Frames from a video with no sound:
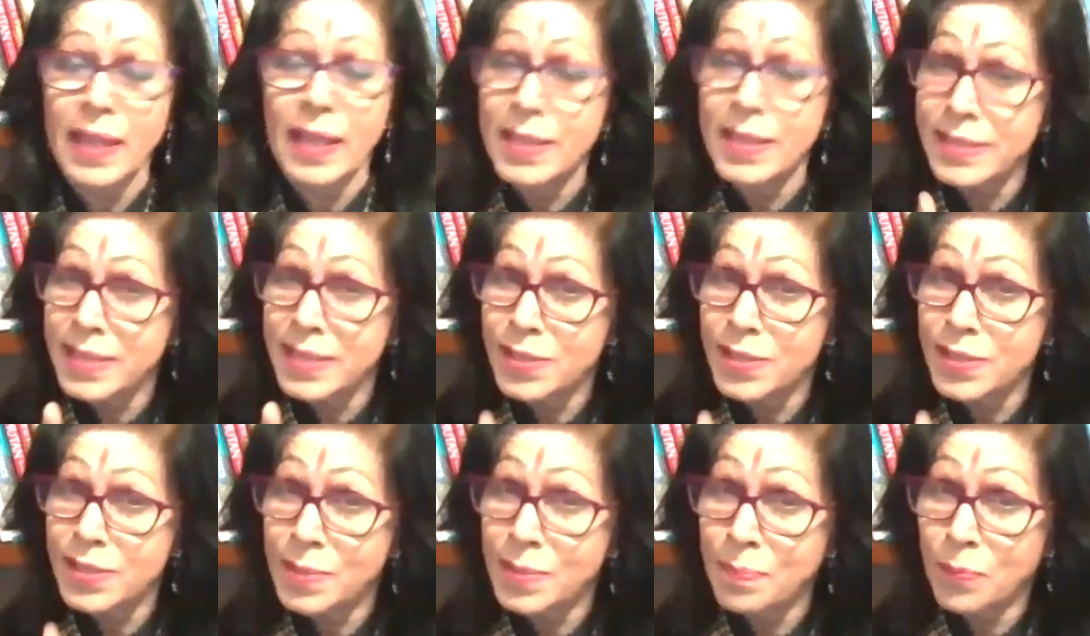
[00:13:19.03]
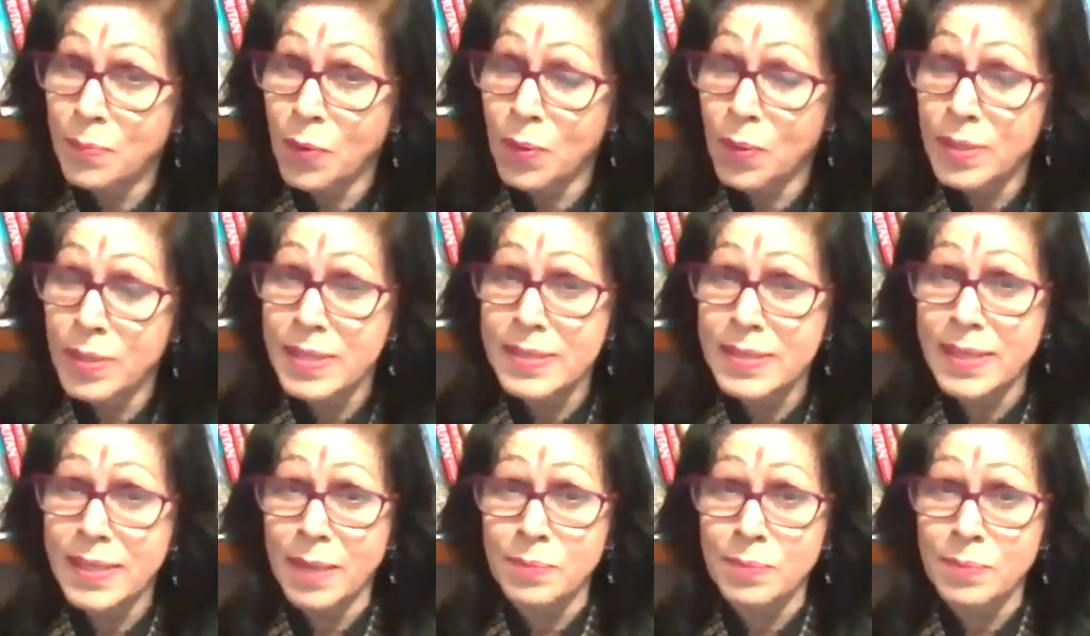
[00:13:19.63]
It's an
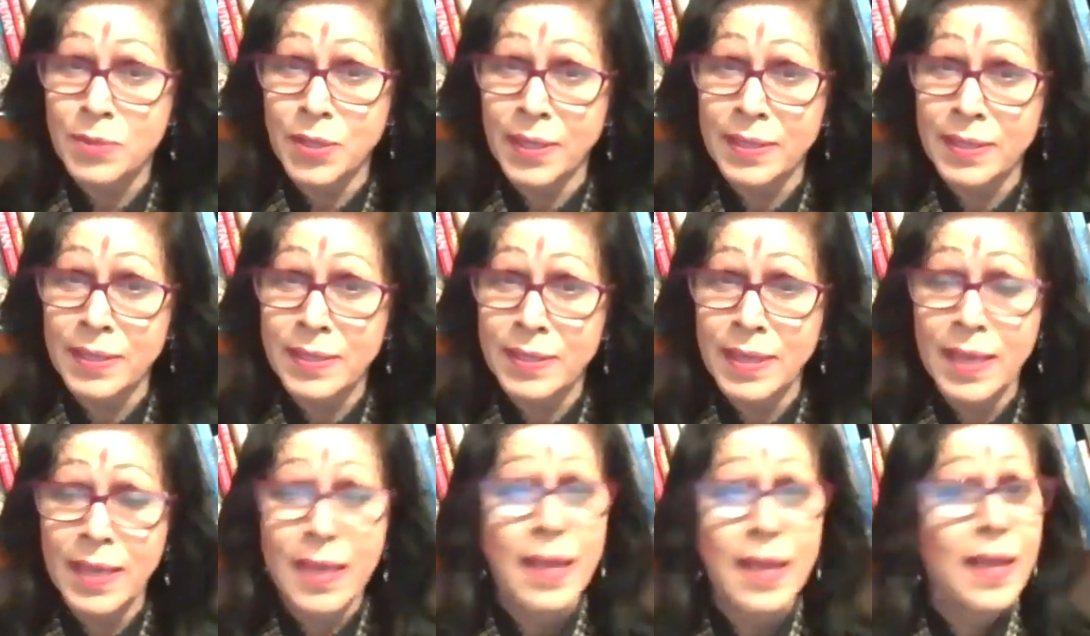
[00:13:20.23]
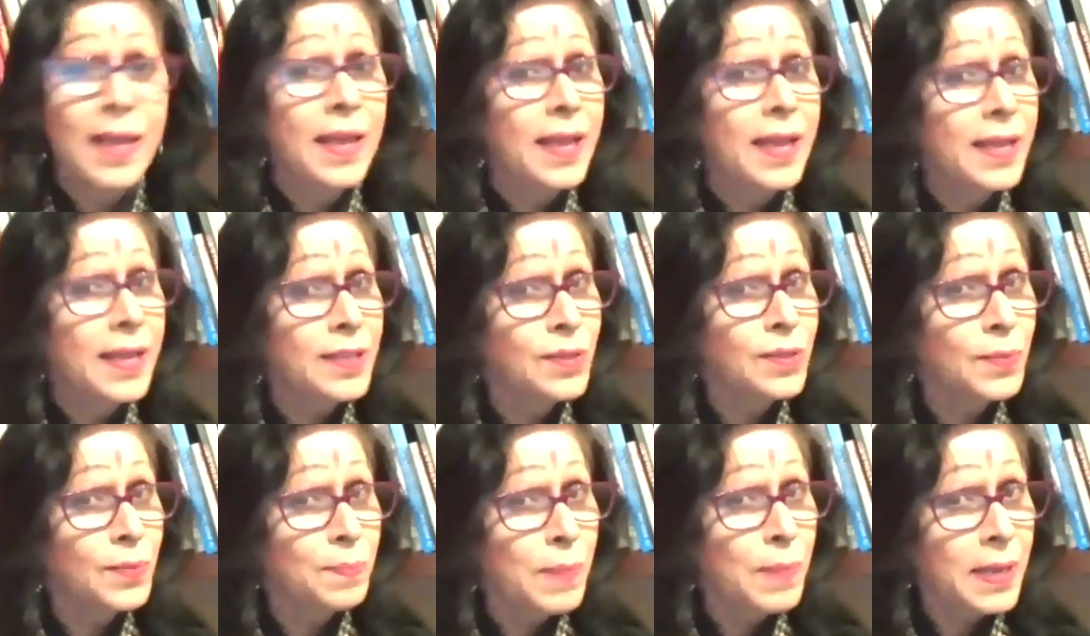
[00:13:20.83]
important subject.
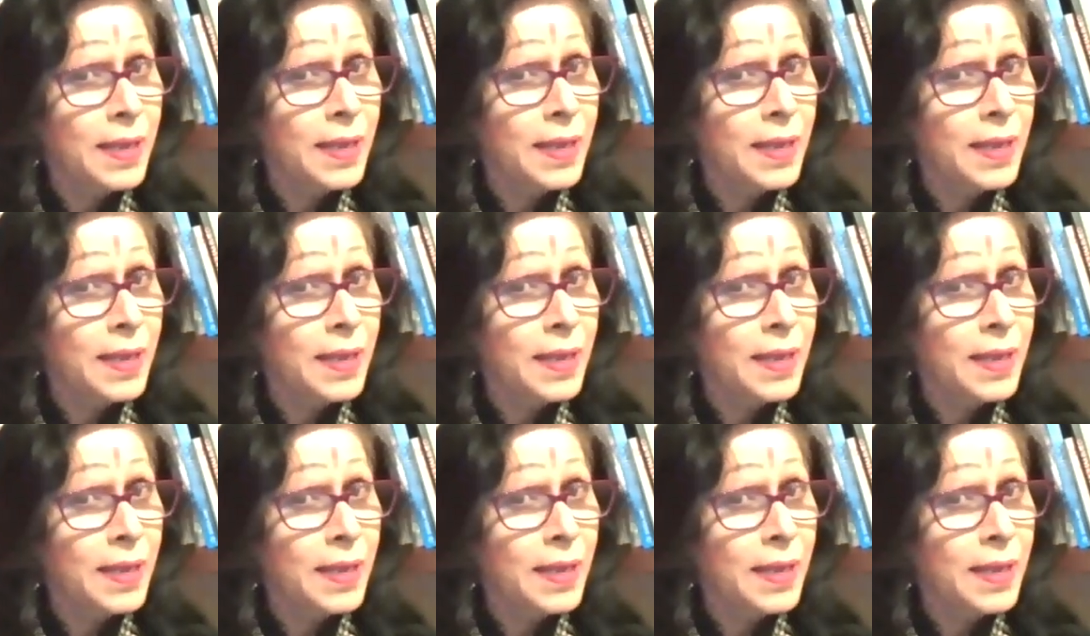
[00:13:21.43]
It's